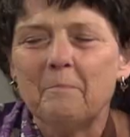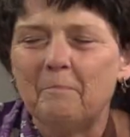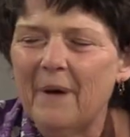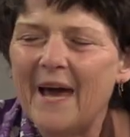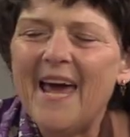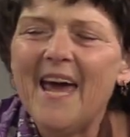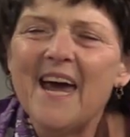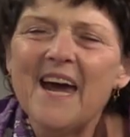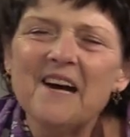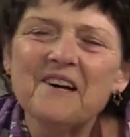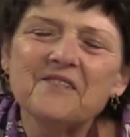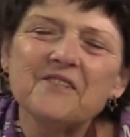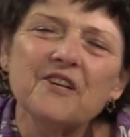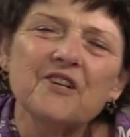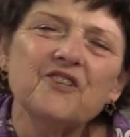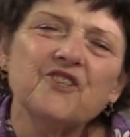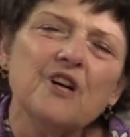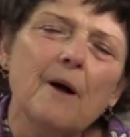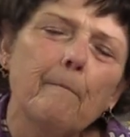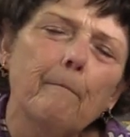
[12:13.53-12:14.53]
Bears
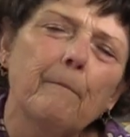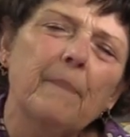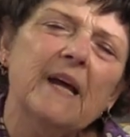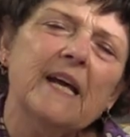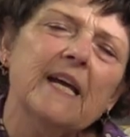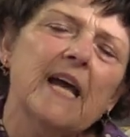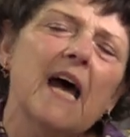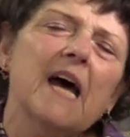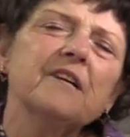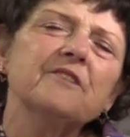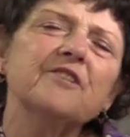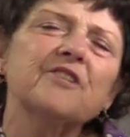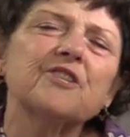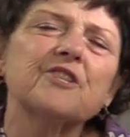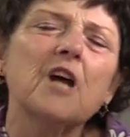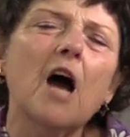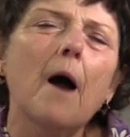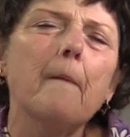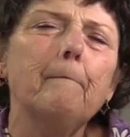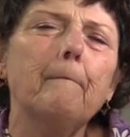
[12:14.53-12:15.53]
are jumping and
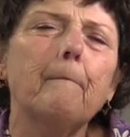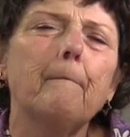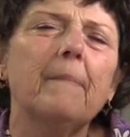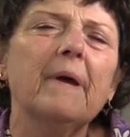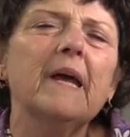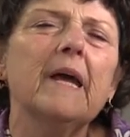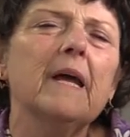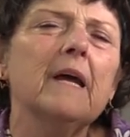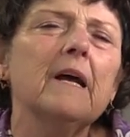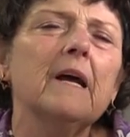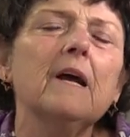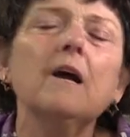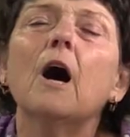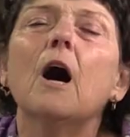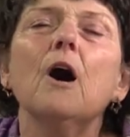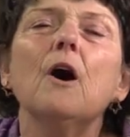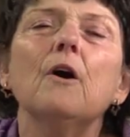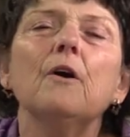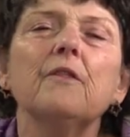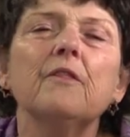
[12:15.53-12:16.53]
stomping
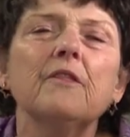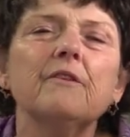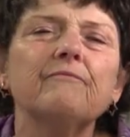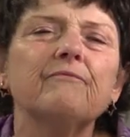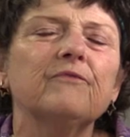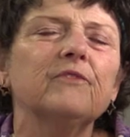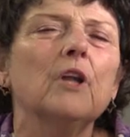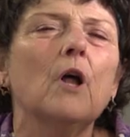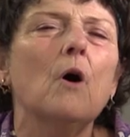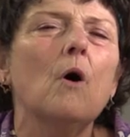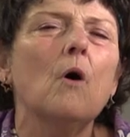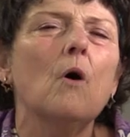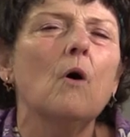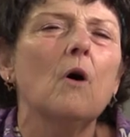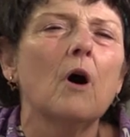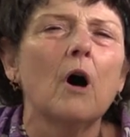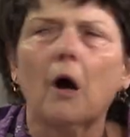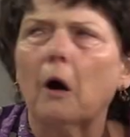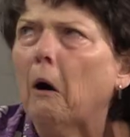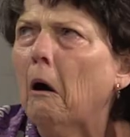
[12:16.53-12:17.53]
on the
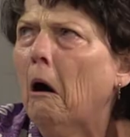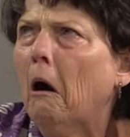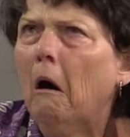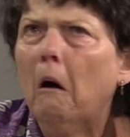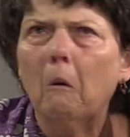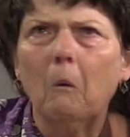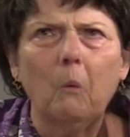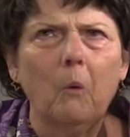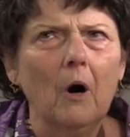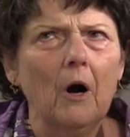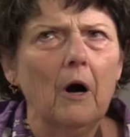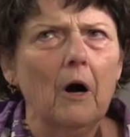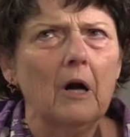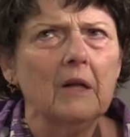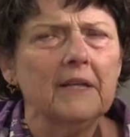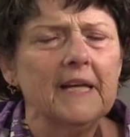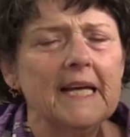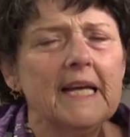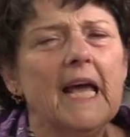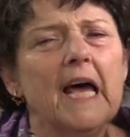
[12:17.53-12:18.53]
floor,
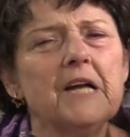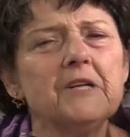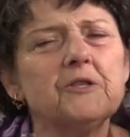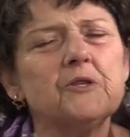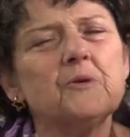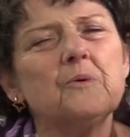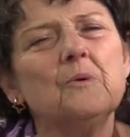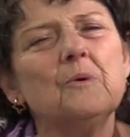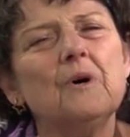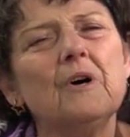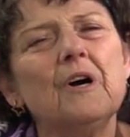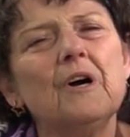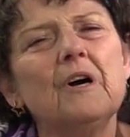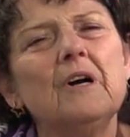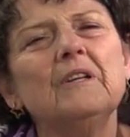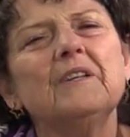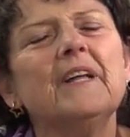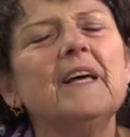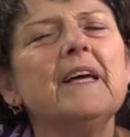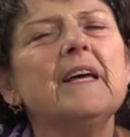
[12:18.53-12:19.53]
whirling and
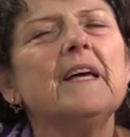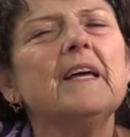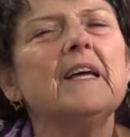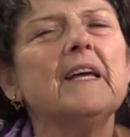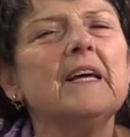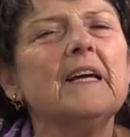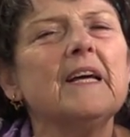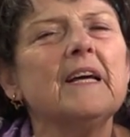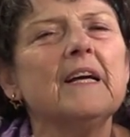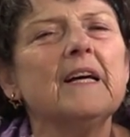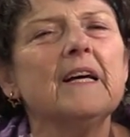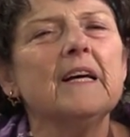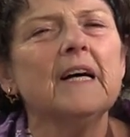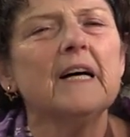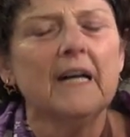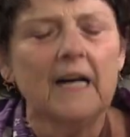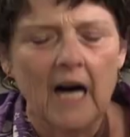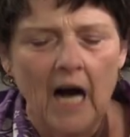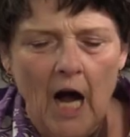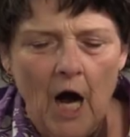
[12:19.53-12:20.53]

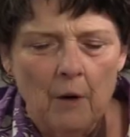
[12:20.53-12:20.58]
twirling.